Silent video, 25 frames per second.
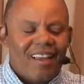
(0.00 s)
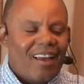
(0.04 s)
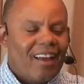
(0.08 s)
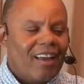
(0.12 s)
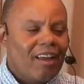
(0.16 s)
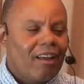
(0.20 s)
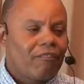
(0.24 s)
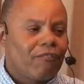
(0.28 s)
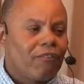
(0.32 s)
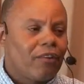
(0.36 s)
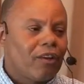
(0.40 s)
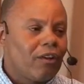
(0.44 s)
I
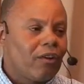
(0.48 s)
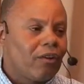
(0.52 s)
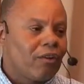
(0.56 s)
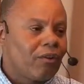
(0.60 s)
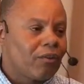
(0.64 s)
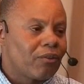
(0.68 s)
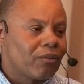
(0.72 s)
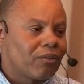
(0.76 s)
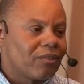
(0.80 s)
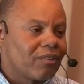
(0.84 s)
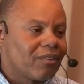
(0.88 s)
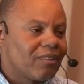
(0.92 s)
have
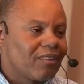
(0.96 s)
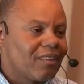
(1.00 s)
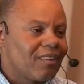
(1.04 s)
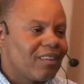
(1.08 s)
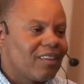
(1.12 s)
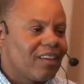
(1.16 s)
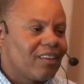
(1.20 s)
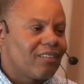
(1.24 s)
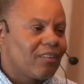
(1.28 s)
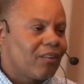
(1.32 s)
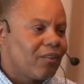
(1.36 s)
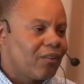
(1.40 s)
flaws,
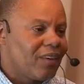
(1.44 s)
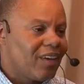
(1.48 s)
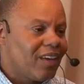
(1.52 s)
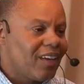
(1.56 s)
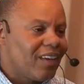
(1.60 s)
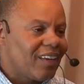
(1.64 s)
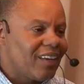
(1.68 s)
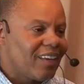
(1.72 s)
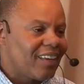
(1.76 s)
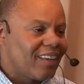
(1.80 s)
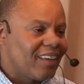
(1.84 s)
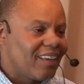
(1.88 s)
that's
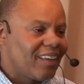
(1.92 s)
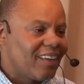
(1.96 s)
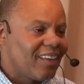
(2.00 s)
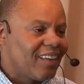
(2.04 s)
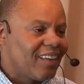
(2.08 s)
okay.